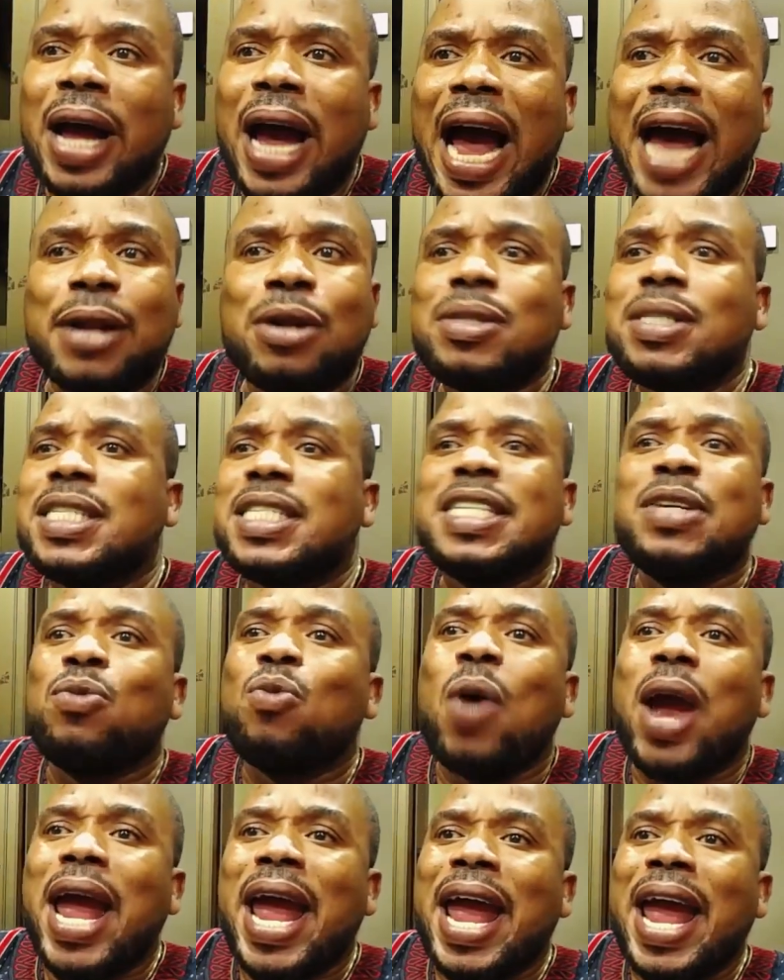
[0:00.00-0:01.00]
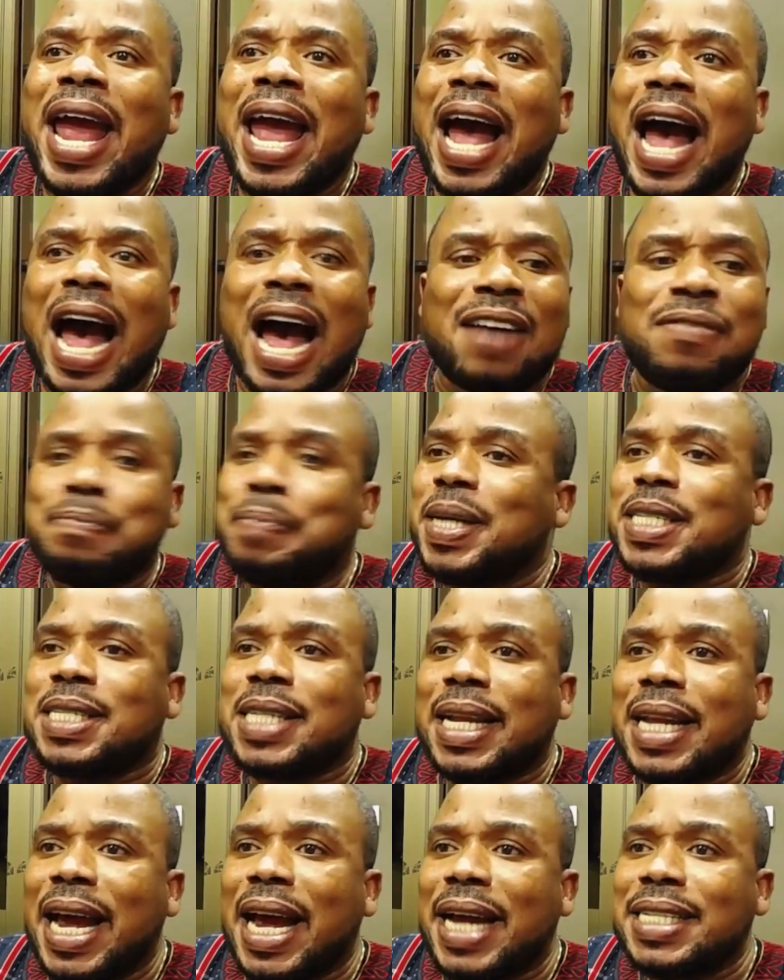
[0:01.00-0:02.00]
I don't see where I have
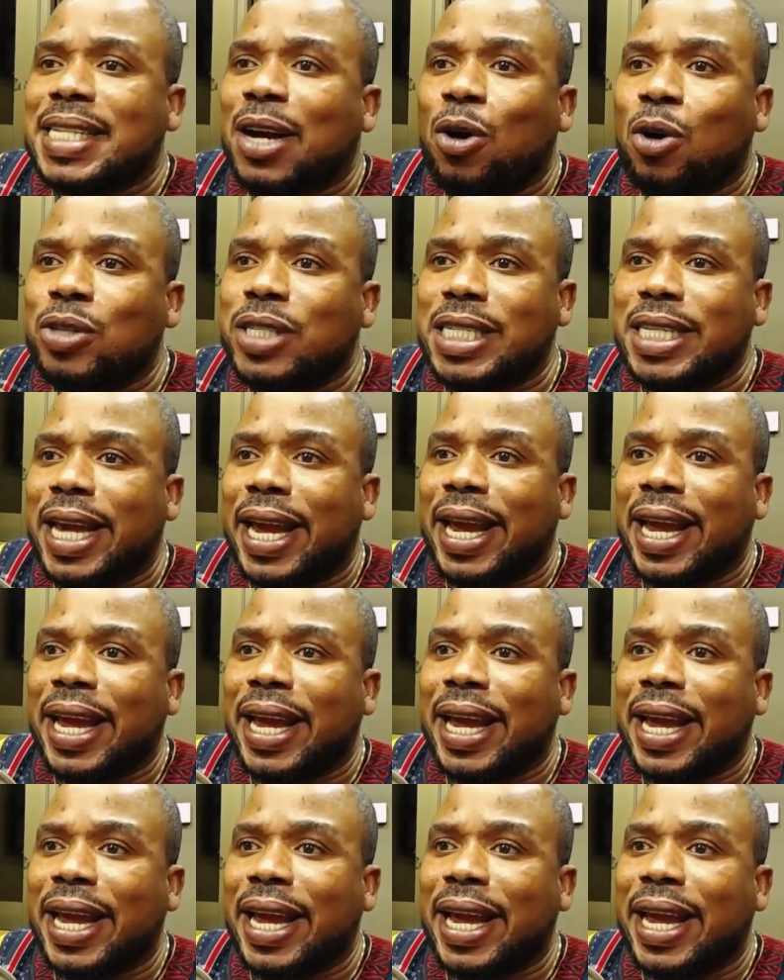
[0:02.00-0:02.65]
bastardized the court here.